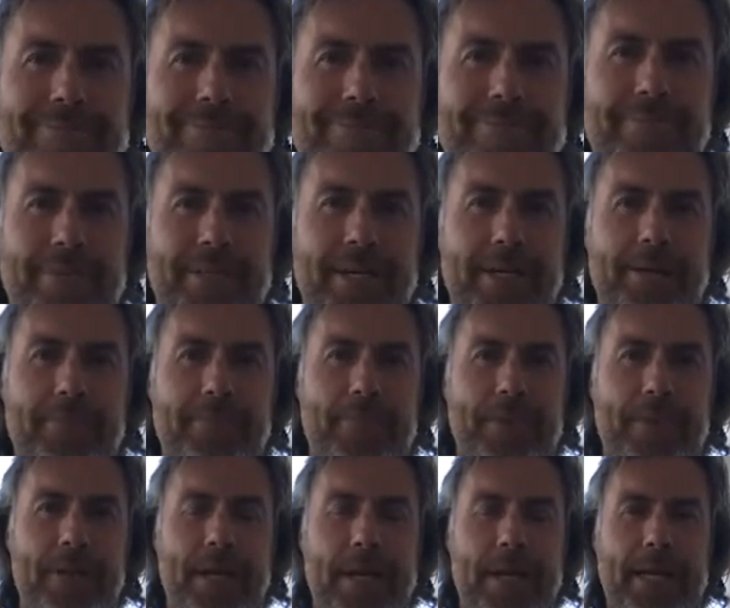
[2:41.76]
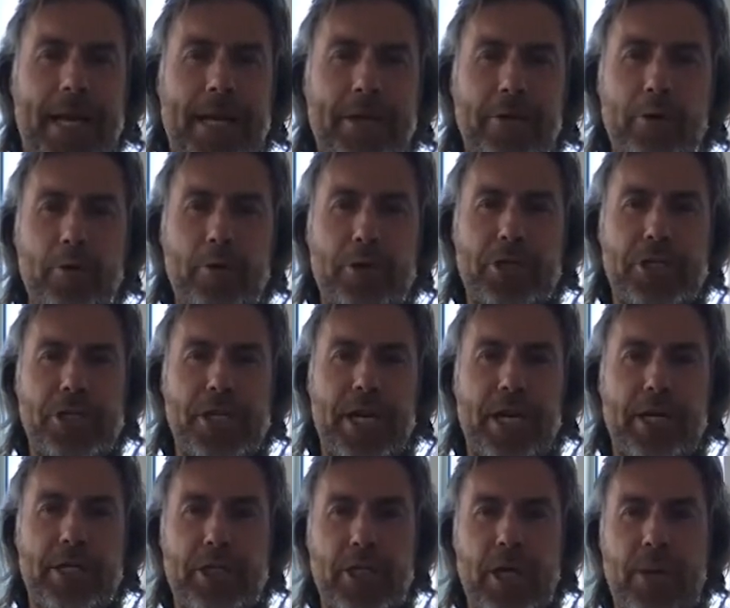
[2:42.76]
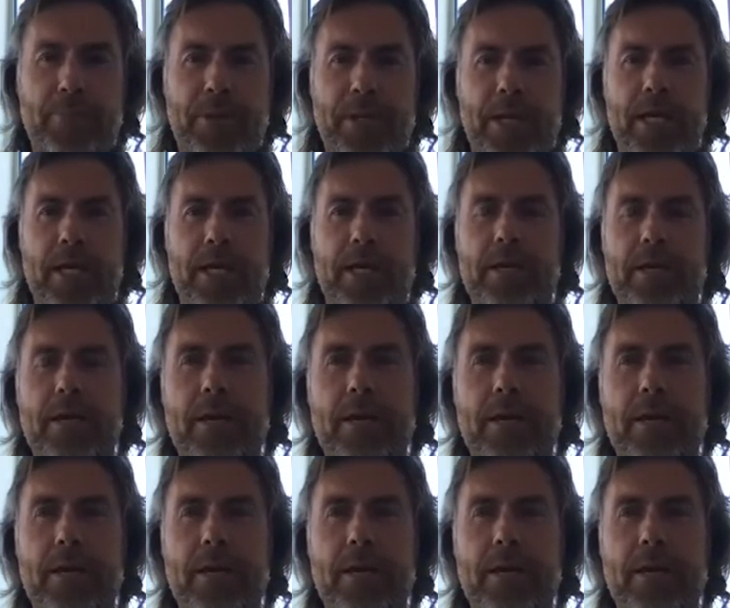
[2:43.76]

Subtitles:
Yeah. Can you share something